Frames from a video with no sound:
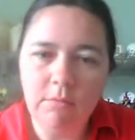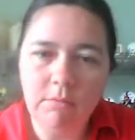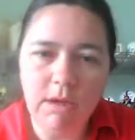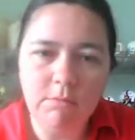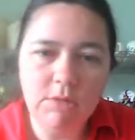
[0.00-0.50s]

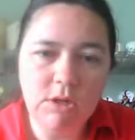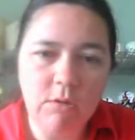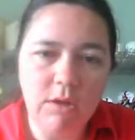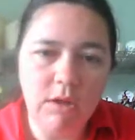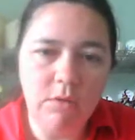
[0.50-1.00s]
meme
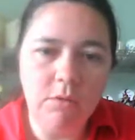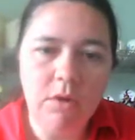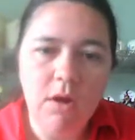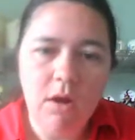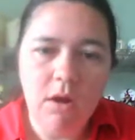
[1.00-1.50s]
showing you
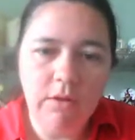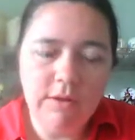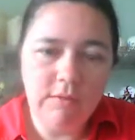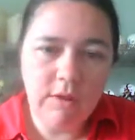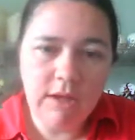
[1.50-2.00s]
all the
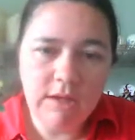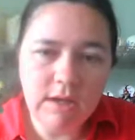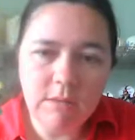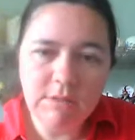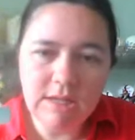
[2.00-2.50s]
different heat
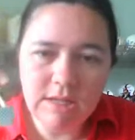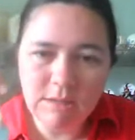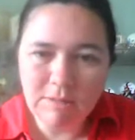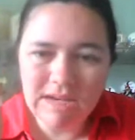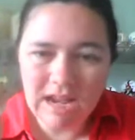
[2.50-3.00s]
times. This
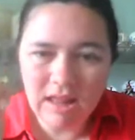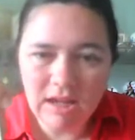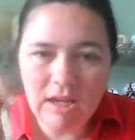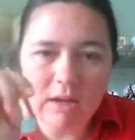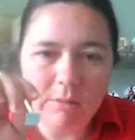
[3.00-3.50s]
is
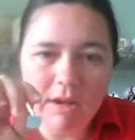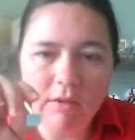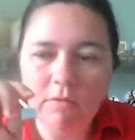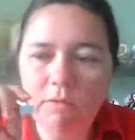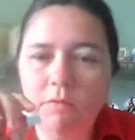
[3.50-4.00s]
metallic, and I'm heating
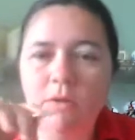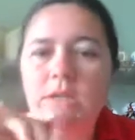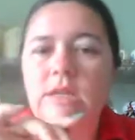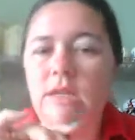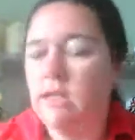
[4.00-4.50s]
it for 4 to
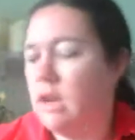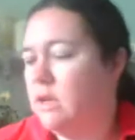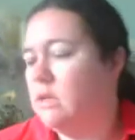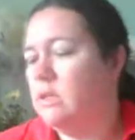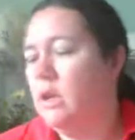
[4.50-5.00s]
6
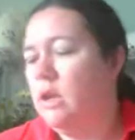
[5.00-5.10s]
seconds.